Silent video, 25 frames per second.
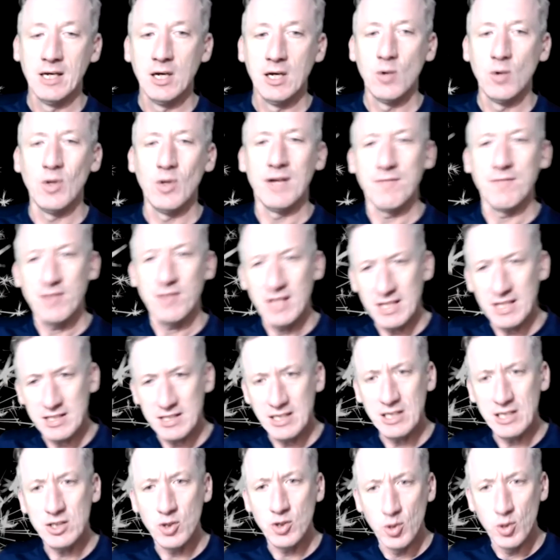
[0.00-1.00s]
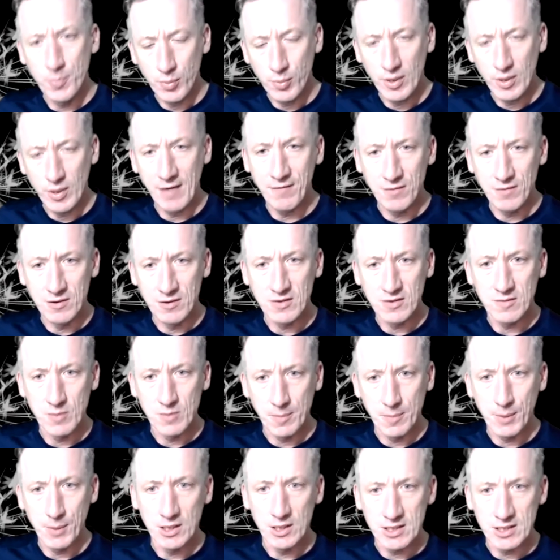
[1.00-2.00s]
well, if this is your preference from a
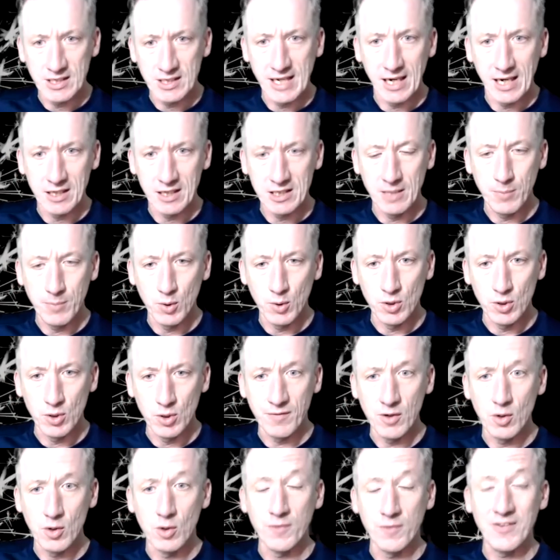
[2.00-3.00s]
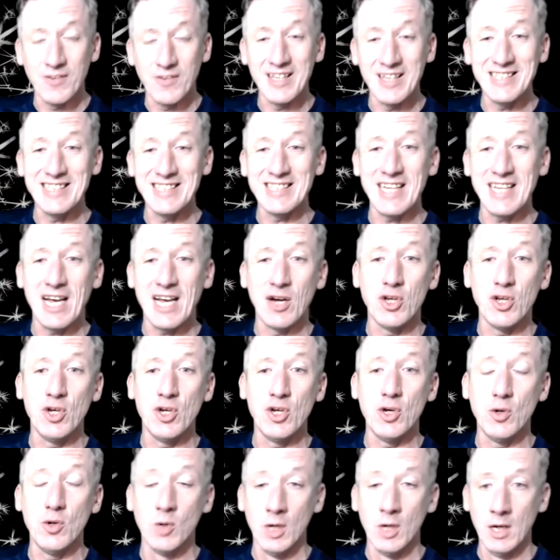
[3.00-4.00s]
personality point of view, or if this is how you